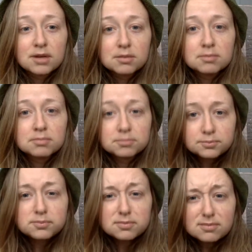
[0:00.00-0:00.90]
I'm,
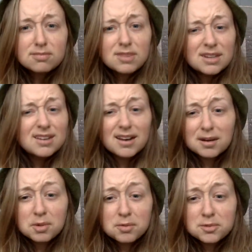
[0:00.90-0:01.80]
yeah,
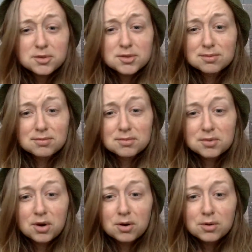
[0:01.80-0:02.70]
I'm almost
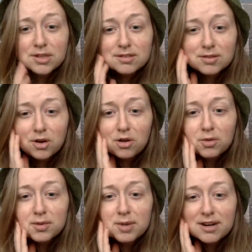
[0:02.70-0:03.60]
all way all
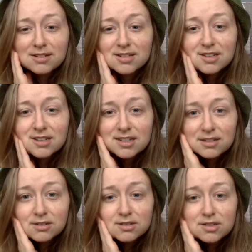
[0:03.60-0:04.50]
the way back to
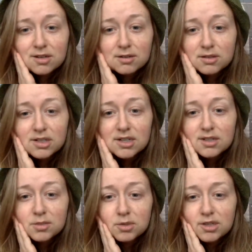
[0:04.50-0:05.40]
healed, so
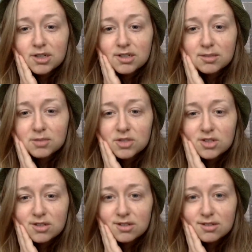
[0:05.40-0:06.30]
it's pretty awesome.
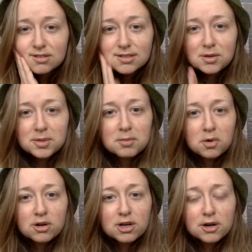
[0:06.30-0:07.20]
Just a little bit
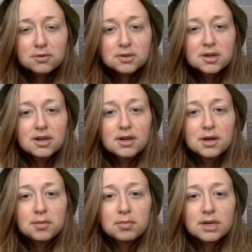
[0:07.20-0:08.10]
more to go,
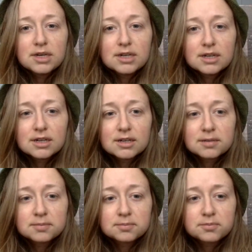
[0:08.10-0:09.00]
but
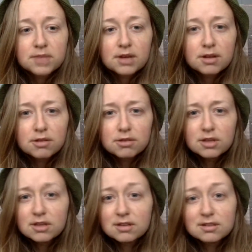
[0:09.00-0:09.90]
um, another
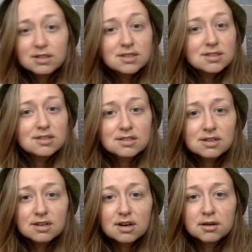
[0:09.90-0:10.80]
thing is is
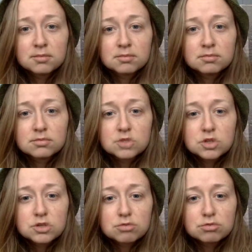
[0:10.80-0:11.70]
that I'm
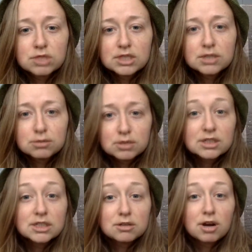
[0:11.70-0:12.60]
just really
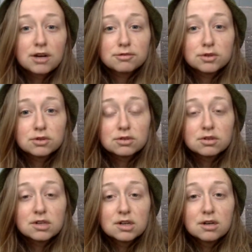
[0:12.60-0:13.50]
really
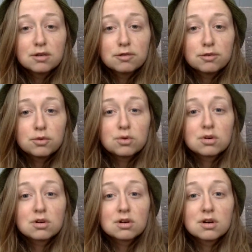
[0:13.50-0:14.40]
grateful
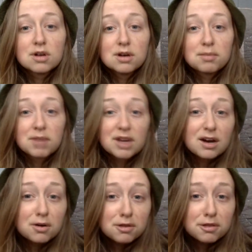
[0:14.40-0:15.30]
for my
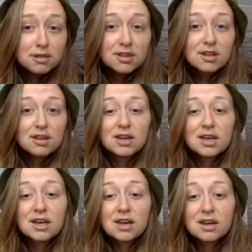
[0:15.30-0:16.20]
health
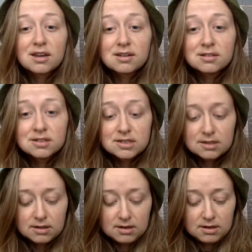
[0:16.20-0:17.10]
and
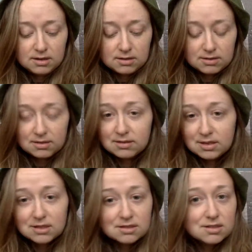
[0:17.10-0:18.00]

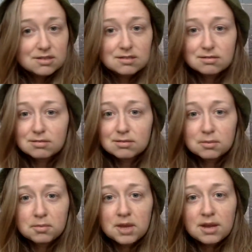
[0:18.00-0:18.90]
it's
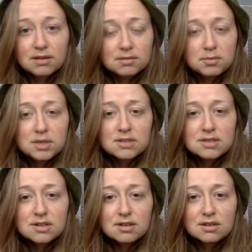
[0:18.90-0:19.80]
man, being
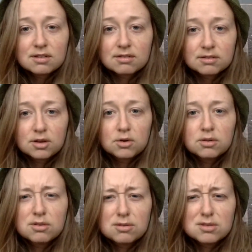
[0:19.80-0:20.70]
sick and
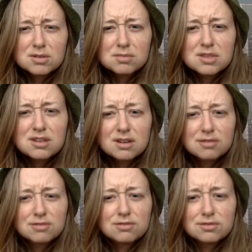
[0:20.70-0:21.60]
going through some
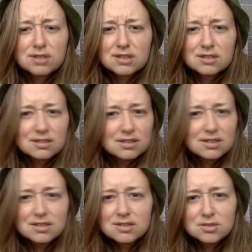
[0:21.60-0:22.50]
stuff
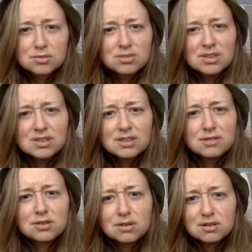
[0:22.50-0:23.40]
is really
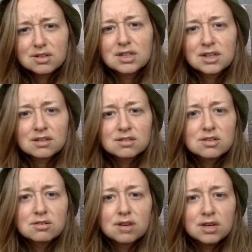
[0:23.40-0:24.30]
difficult. And
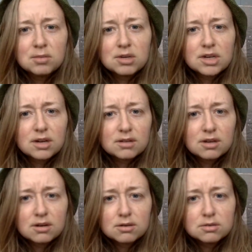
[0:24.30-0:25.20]
so, anybody out
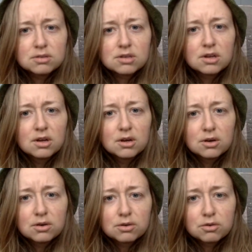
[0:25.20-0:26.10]
there who's
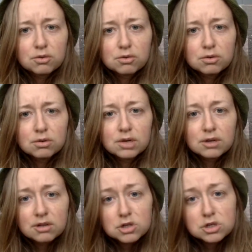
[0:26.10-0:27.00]
going through
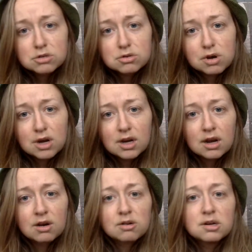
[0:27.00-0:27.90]
health issues right
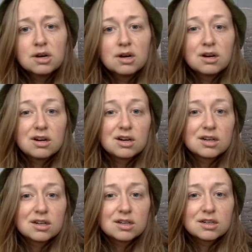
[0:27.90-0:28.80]
now,
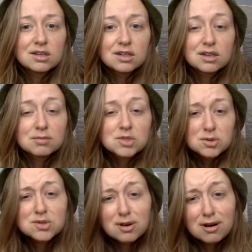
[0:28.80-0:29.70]
I am
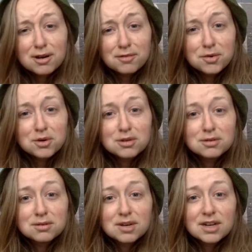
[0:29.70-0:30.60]
so sorry for
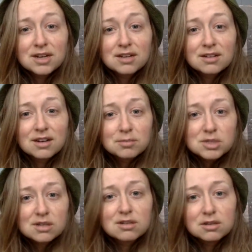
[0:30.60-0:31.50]
you, and I'm
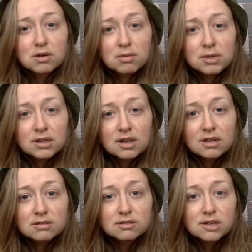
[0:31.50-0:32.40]
sending you all my
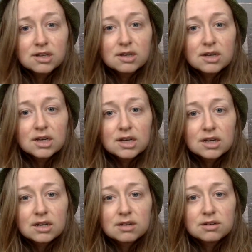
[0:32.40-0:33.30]
love
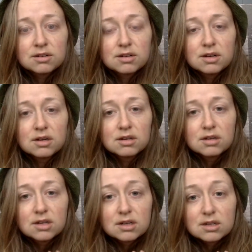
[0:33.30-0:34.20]
and
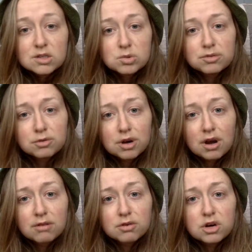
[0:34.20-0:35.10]
uh, swift
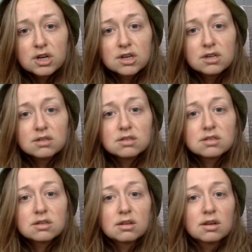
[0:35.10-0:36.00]
recoveries.